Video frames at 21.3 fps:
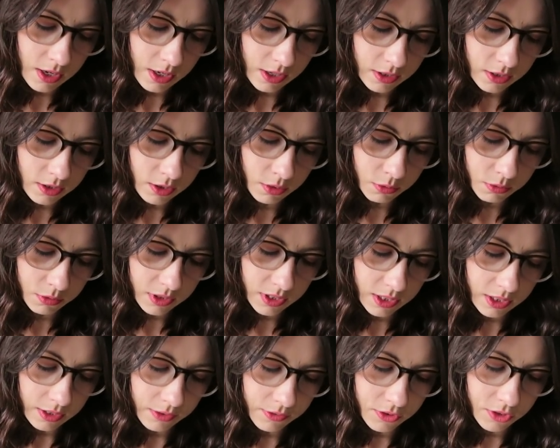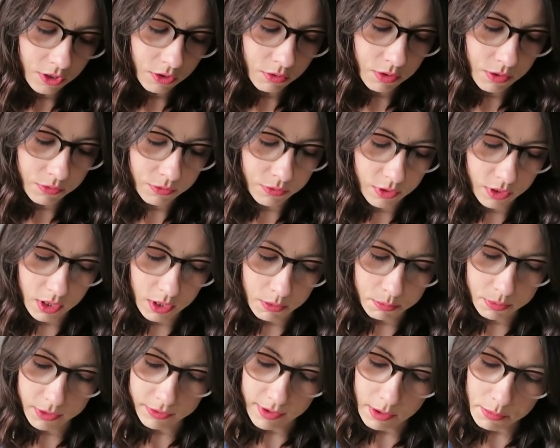I don't think I've shown it for a
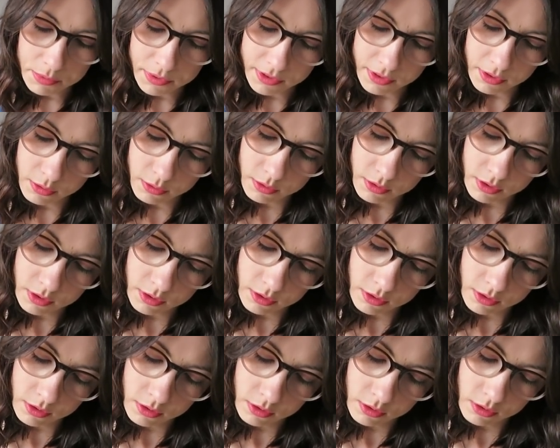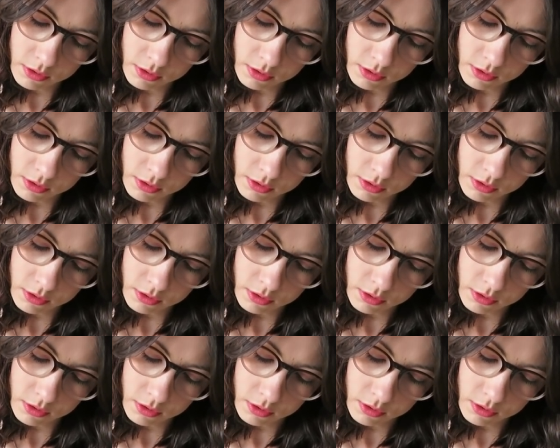couple of episodes.